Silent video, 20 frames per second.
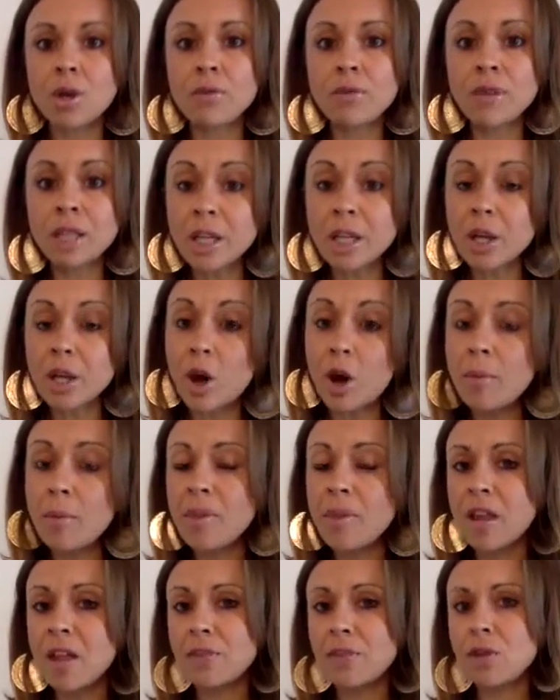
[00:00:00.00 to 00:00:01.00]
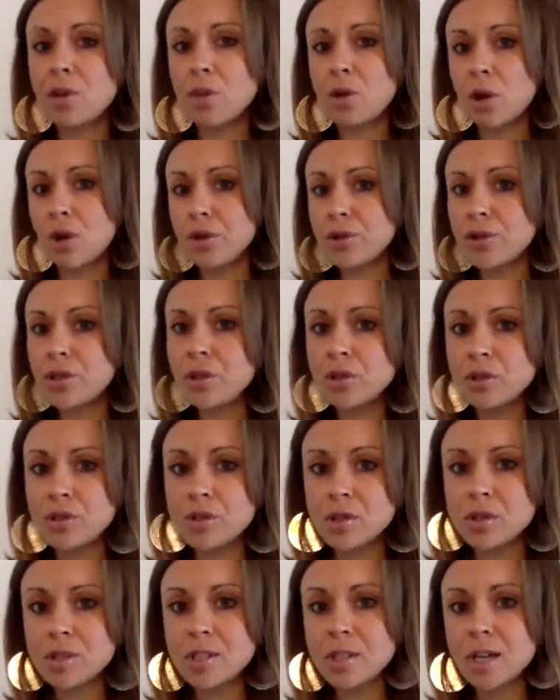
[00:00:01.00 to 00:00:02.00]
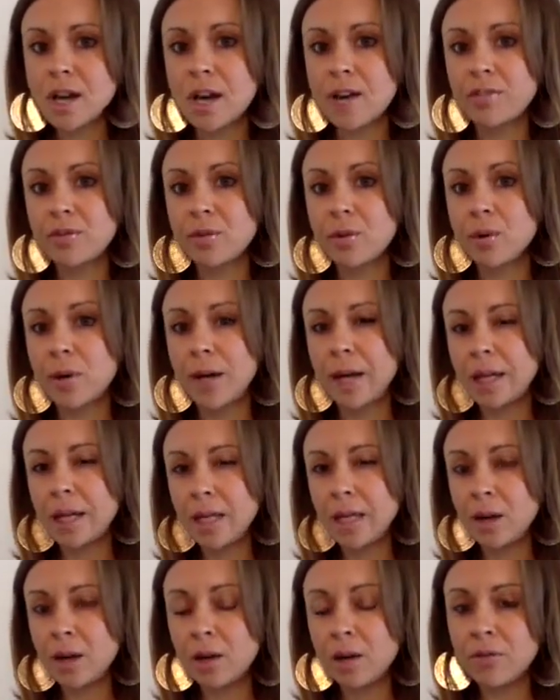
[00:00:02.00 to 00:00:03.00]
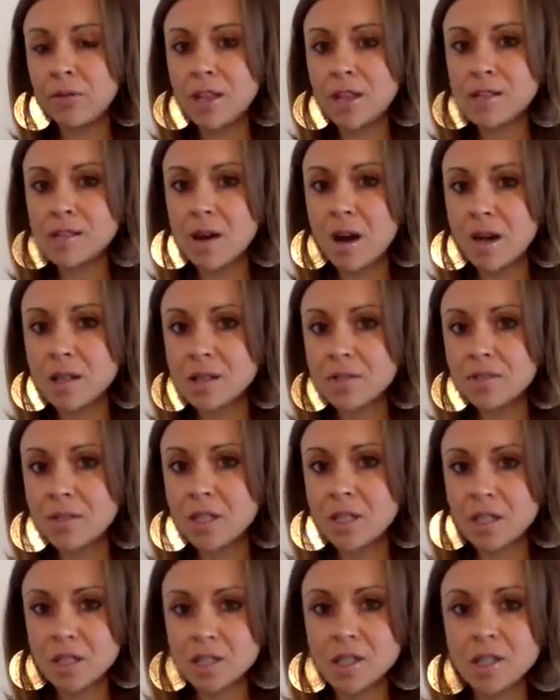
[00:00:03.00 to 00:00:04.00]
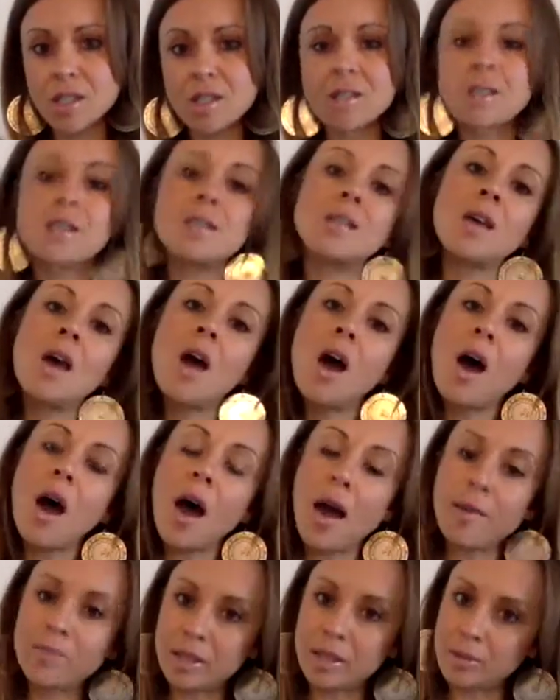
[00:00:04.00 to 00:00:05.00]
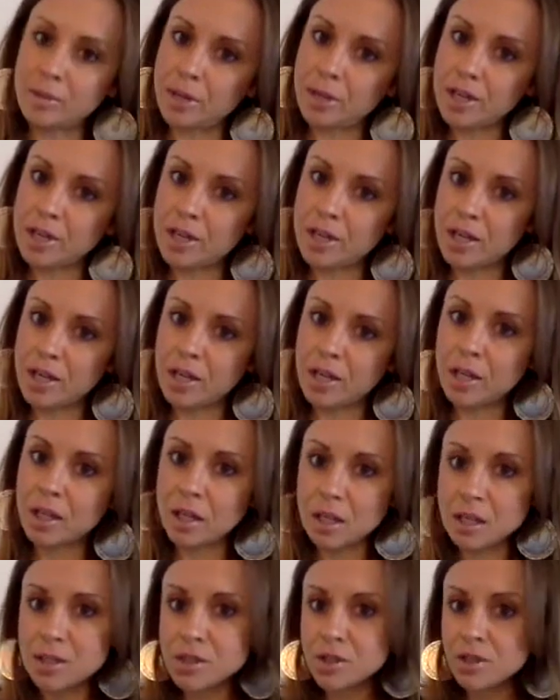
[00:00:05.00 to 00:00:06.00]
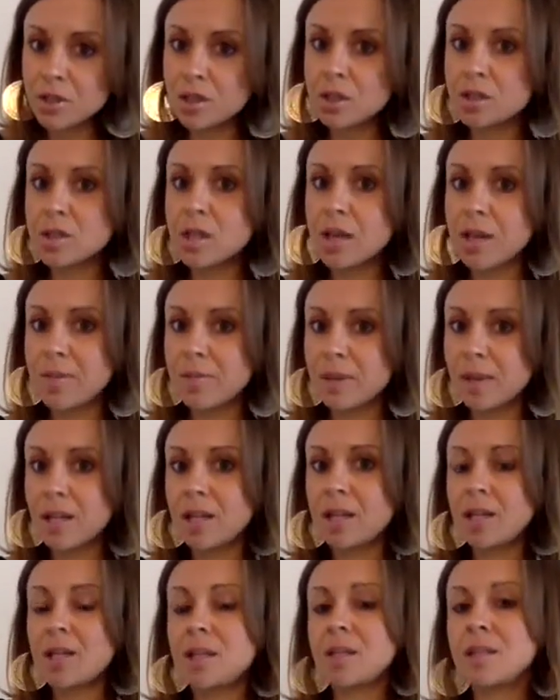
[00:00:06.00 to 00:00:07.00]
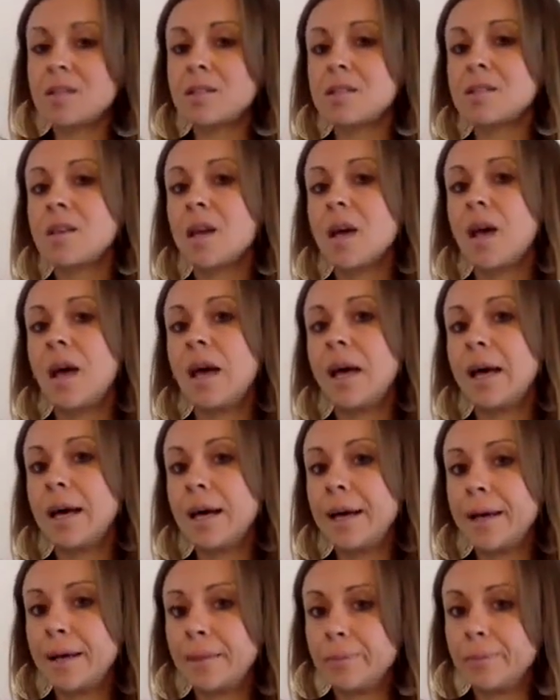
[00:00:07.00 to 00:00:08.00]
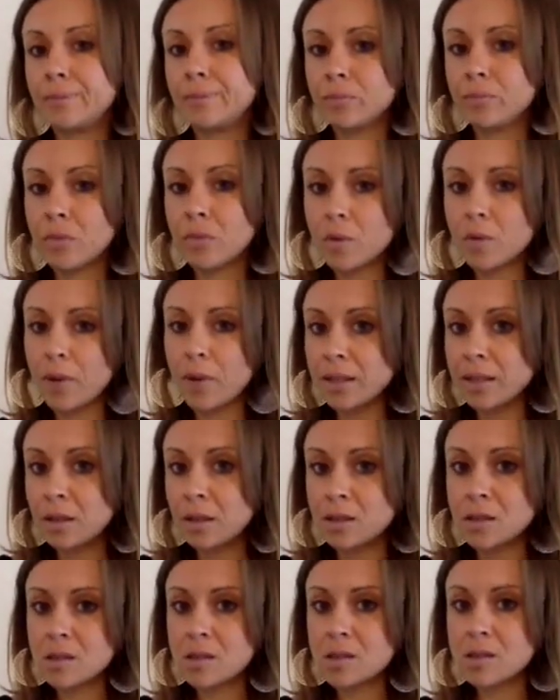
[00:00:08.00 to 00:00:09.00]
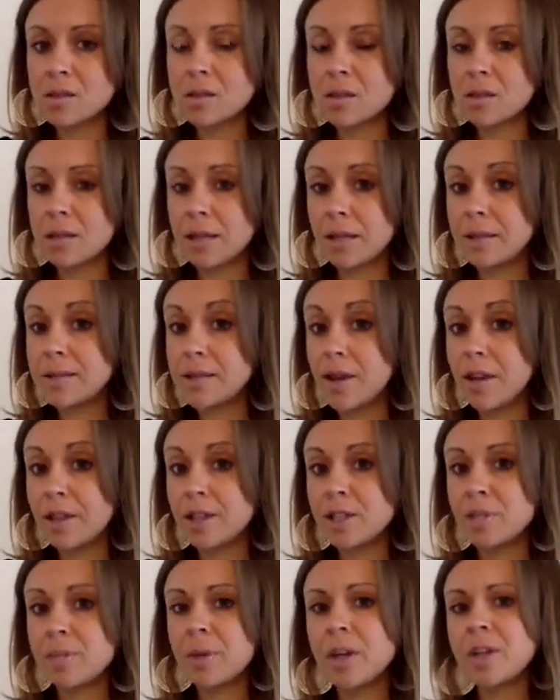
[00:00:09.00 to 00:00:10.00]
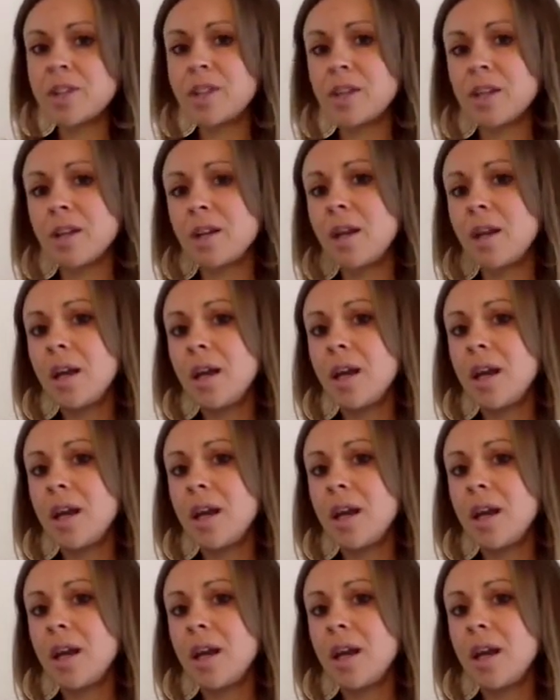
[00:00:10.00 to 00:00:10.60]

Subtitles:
really common that if you go to your doctor for any of these kinds of conditions, high blood pressure, cholesterol, diabetes, weight loss, anxiety, depression,